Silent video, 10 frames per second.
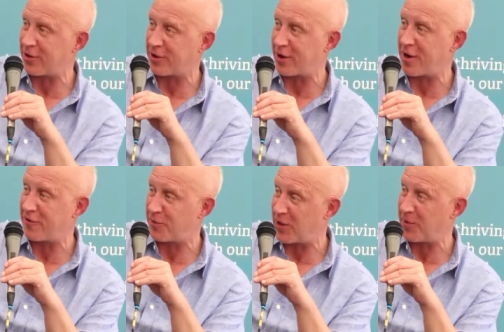on a load
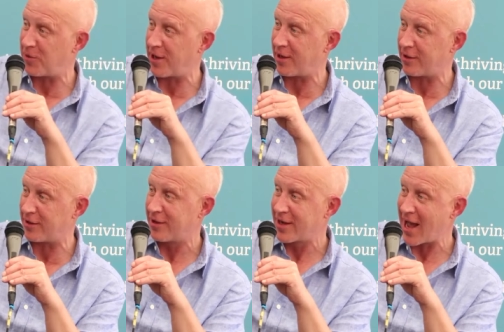of PPE that
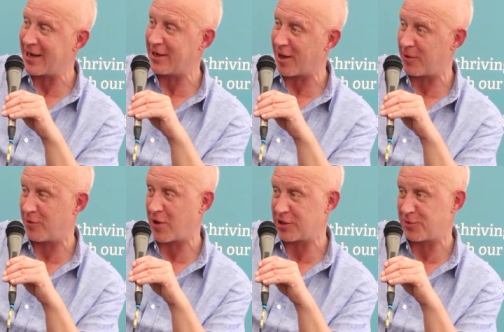ended up in a
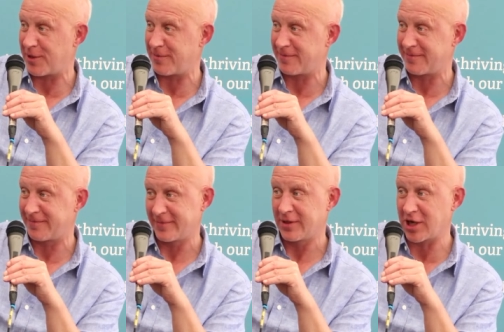waste bin?
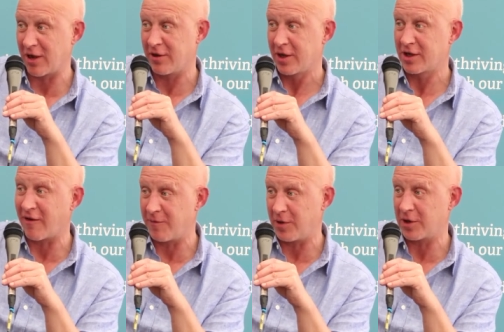So exactly.
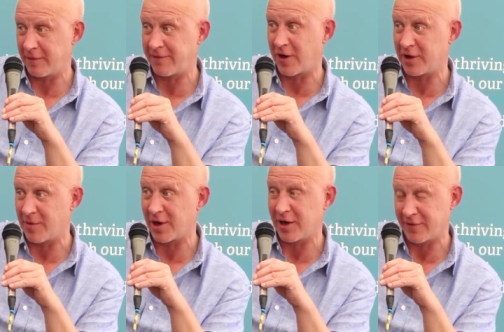Government can find the
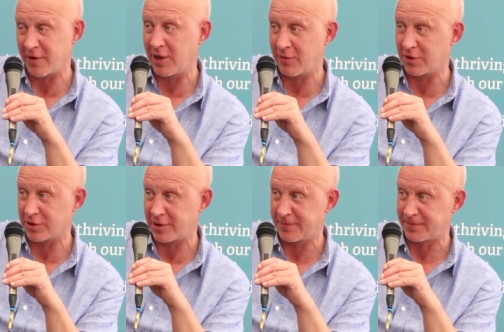money if they really
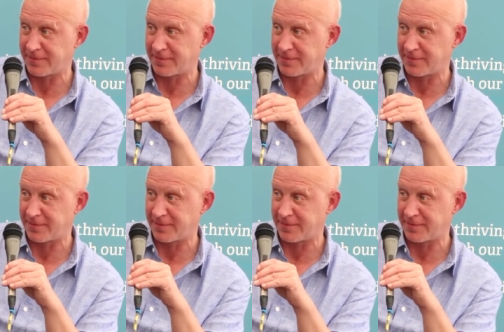want to.